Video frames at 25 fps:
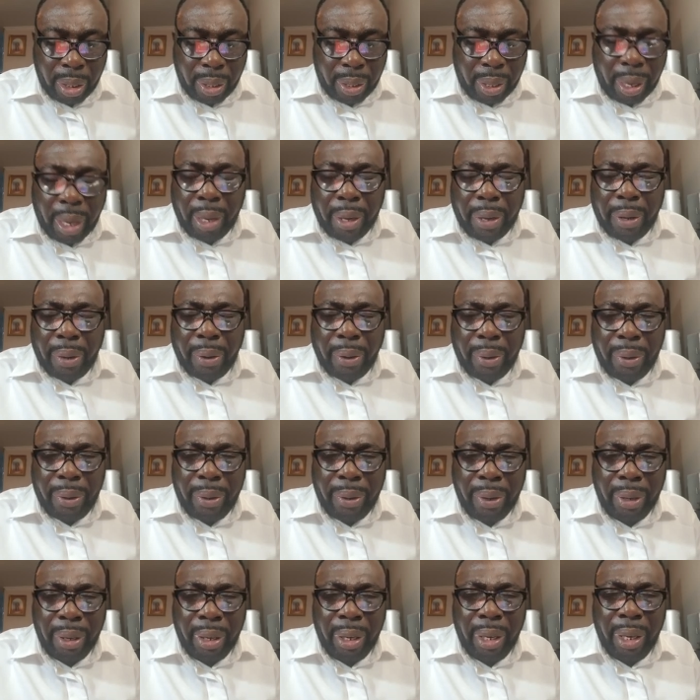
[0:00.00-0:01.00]
Thank you.
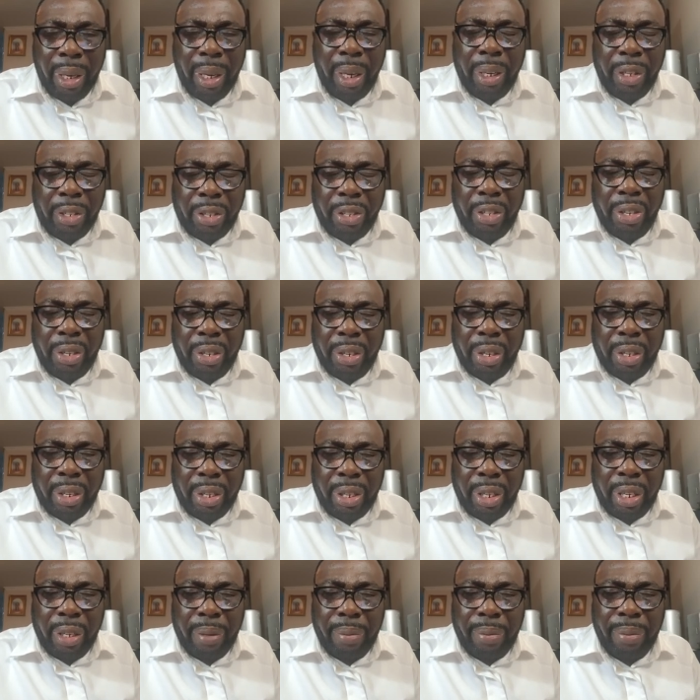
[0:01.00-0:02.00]
In
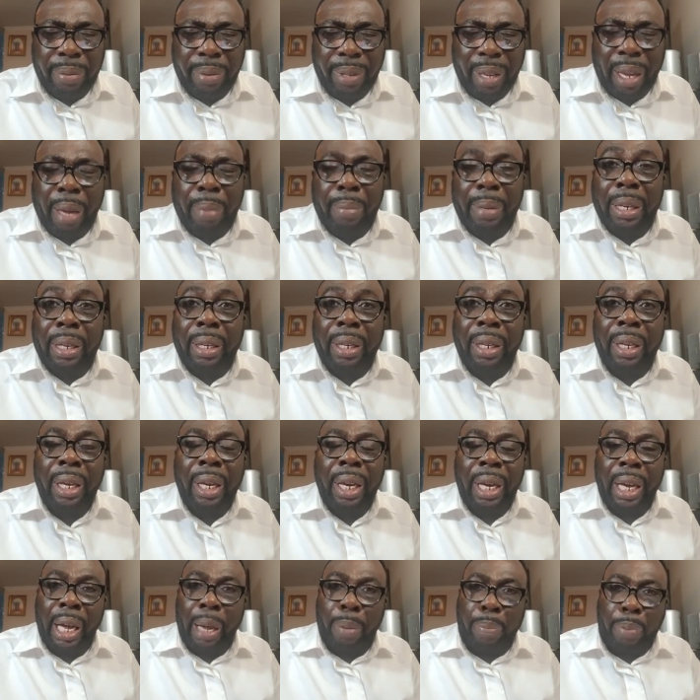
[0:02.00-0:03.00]
Jesus' name. Amen.
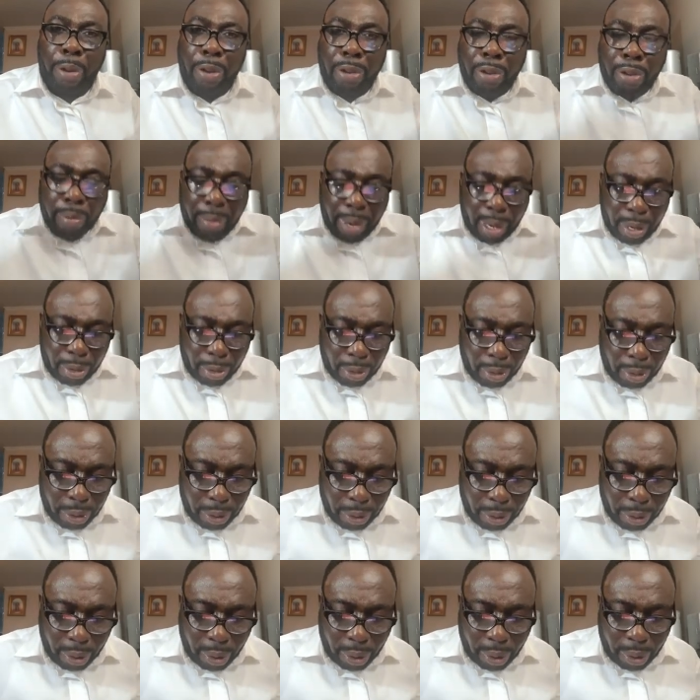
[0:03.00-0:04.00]
Happy new month
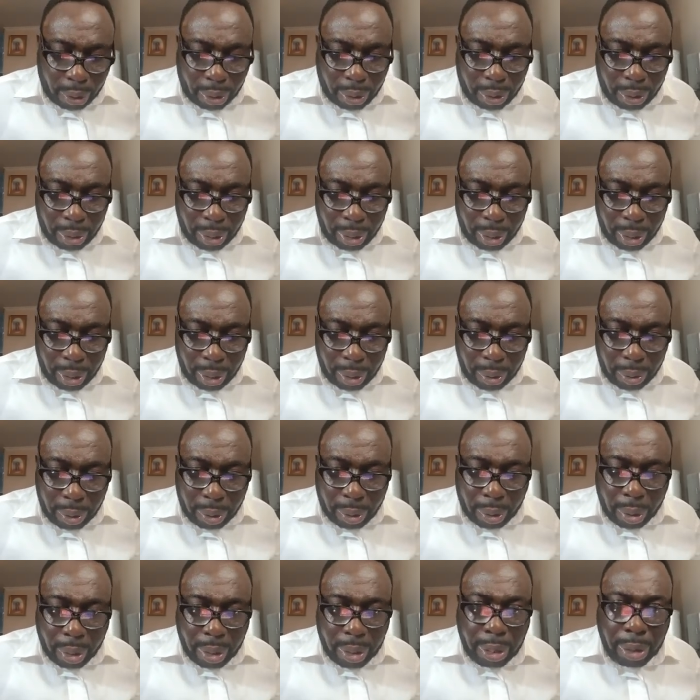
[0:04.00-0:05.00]
to you all.
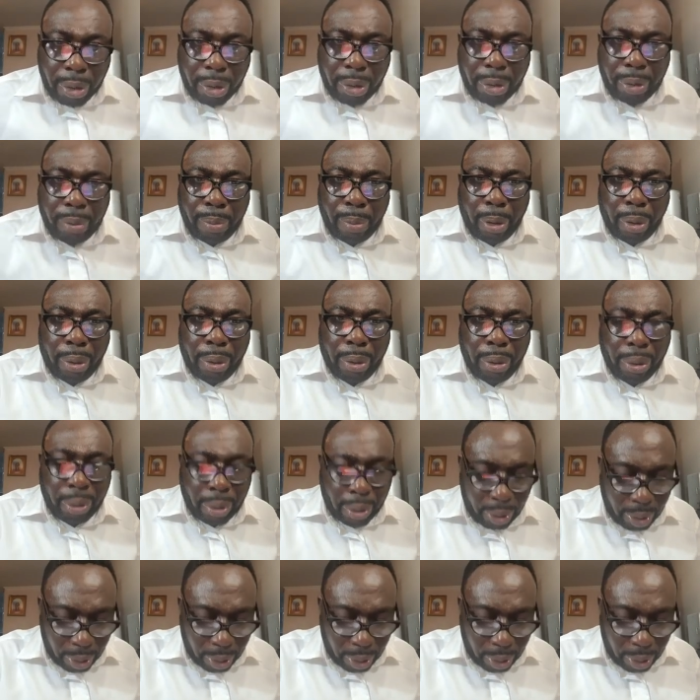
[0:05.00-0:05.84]
We continue tomorrow.